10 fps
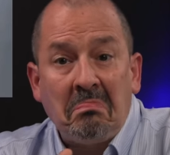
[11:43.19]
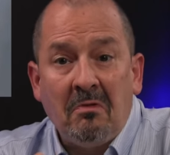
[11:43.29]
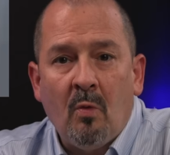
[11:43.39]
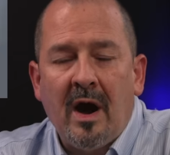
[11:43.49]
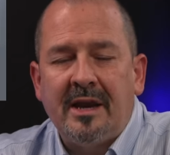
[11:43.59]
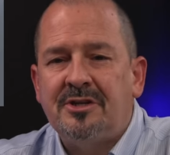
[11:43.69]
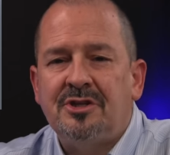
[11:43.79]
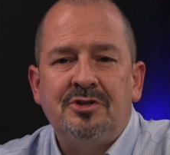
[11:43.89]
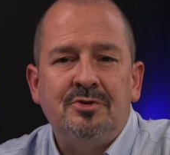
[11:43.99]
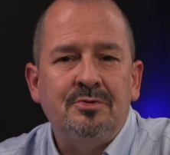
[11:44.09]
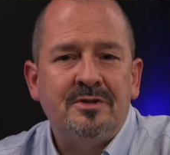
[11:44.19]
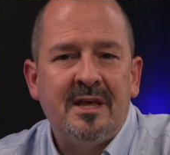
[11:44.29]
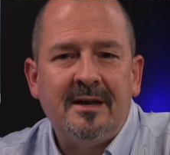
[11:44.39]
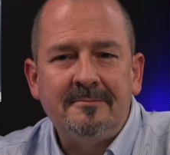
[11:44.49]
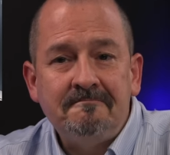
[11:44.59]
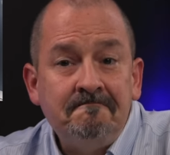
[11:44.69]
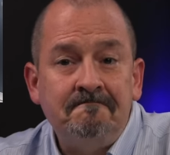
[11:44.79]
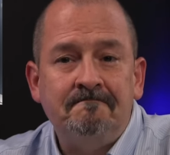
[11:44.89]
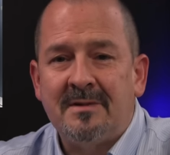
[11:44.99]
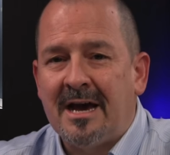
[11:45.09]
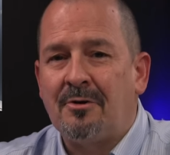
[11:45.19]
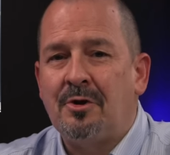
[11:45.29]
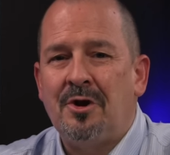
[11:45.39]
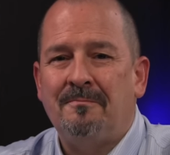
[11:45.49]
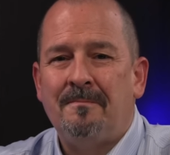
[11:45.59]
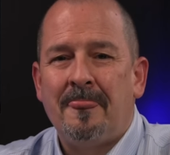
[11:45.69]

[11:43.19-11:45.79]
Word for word: Why did she choose that? Hmm, I don't know.